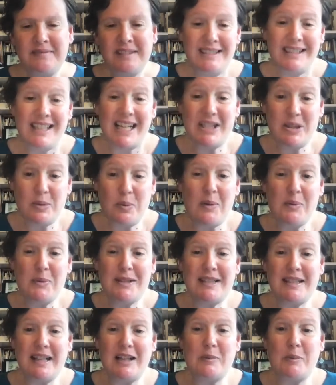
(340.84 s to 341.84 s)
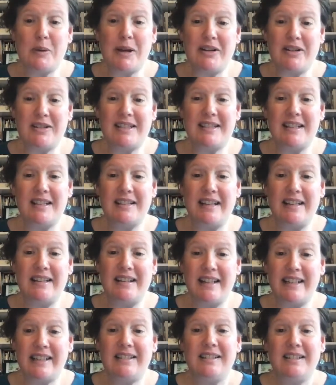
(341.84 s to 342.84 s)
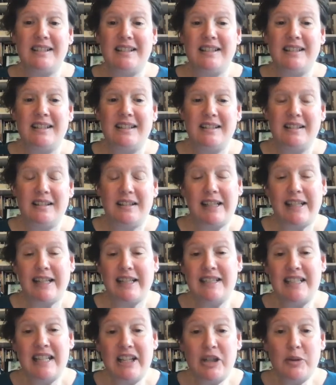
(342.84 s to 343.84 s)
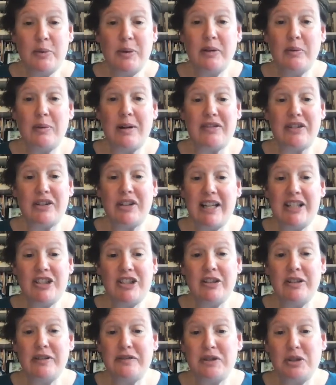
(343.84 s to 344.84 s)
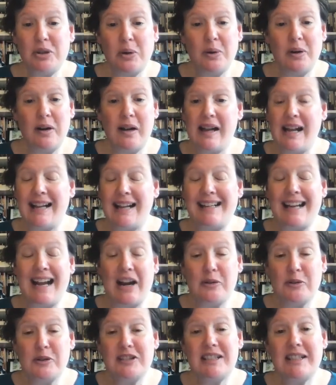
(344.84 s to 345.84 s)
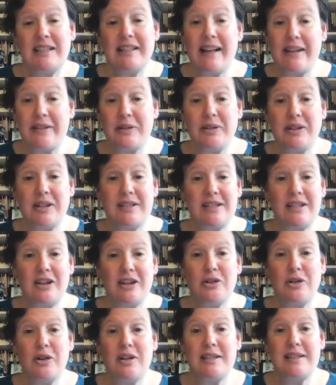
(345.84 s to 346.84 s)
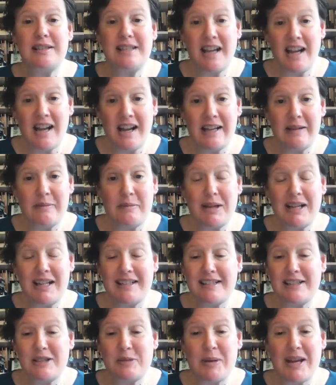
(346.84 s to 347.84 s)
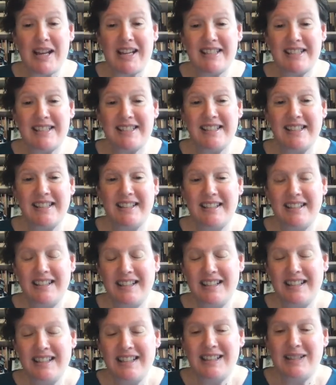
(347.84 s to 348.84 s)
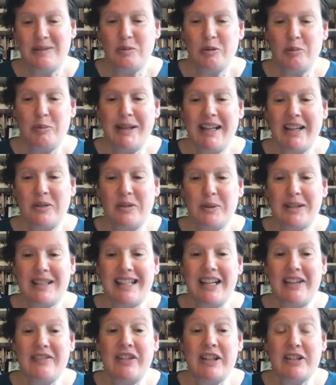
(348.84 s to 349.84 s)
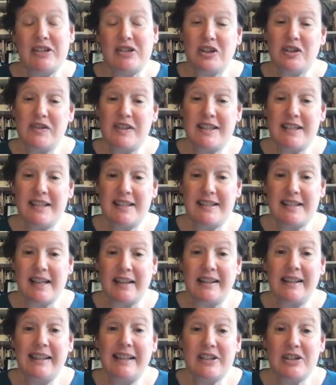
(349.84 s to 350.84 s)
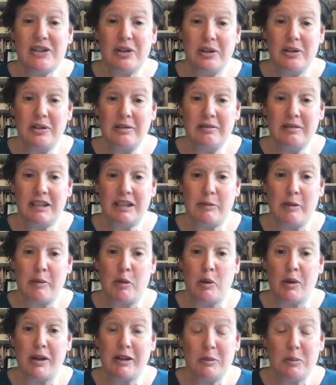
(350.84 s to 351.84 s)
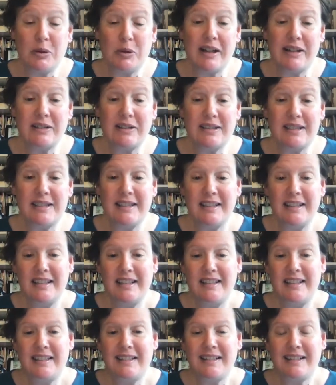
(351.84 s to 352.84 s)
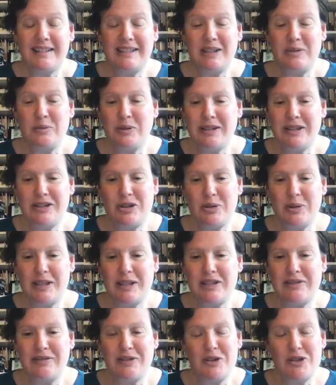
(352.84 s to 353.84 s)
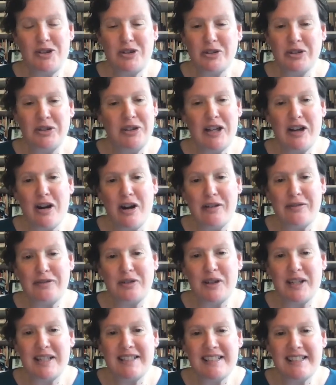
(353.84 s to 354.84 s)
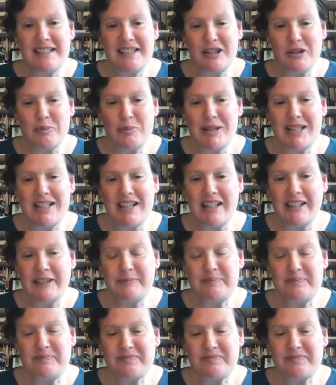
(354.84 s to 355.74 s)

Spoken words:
That's what we'll celebrate on Sunday night, the continuing revelation of Torah and our togetherness across time and space. We'll begin with evening services at Yizkor, the memorial prayers, and then we'll enjoy diverse learning offerings until midnight.